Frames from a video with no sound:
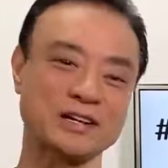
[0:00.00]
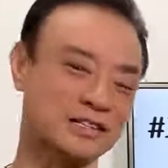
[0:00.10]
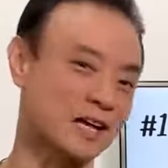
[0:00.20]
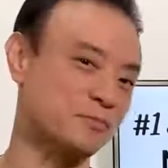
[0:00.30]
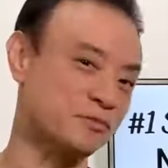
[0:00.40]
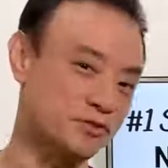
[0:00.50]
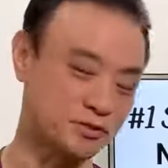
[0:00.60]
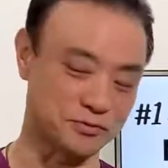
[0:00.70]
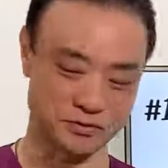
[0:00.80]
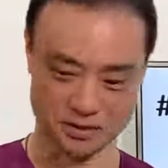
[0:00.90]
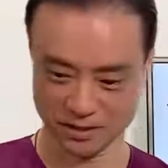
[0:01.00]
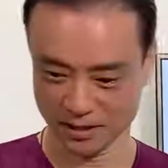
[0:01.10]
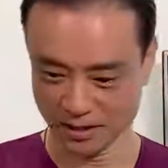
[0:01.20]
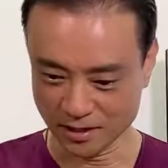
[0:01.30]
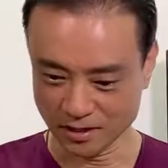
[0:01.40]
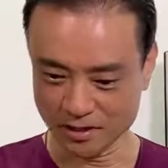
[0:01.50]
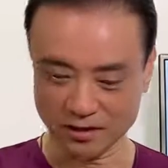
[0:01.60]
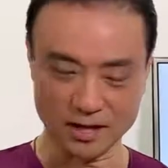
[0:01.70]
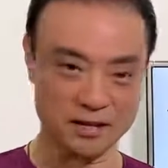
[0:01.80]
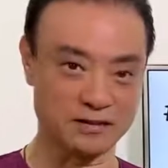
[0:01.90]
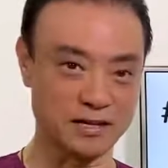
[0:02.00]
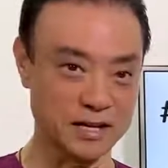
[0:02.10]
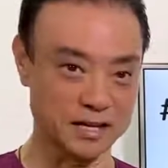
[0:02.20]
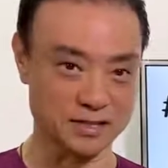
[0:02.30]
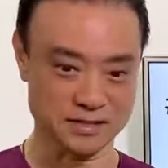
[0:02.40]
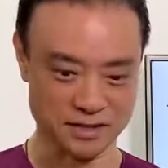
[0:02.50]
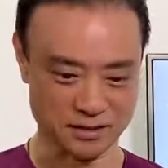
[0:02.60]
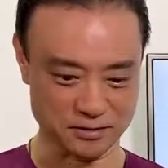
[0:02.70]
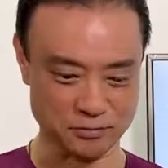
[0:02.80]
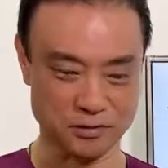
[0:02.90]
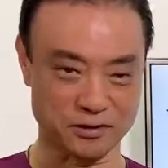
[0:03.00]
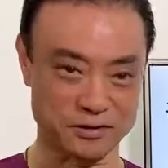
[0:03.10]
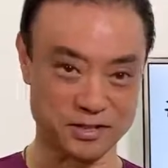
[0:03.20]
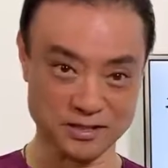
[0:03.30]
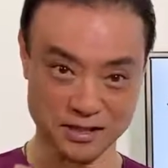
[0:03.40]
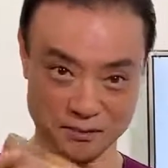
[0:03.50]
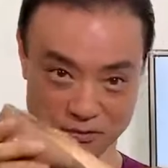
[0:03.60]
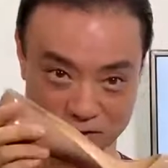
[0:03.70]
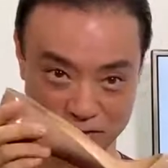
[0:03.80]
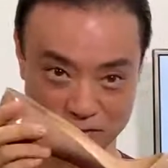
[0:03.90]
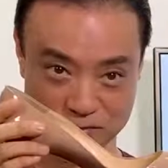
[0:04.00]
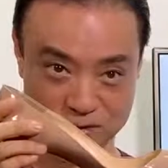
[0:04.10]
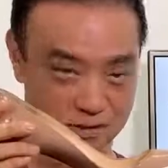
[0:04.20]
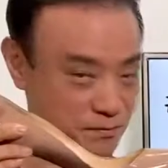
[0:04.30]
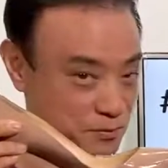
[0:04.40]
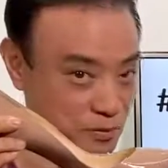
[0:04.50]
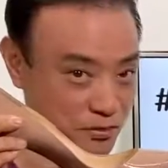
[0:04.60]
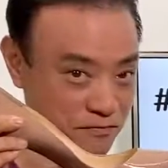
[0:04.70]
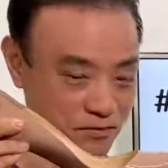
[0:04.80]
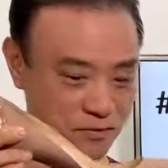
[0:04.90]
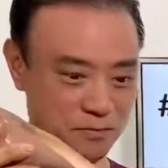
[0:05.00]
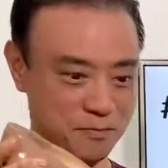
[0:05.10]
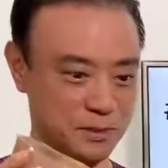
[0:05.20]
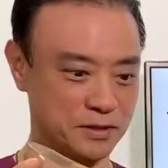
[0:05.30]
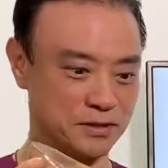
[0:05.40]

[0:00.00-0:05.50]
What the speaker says: type of shoes. A lot of ladies like to wear this type of shoes. They're beautiful, but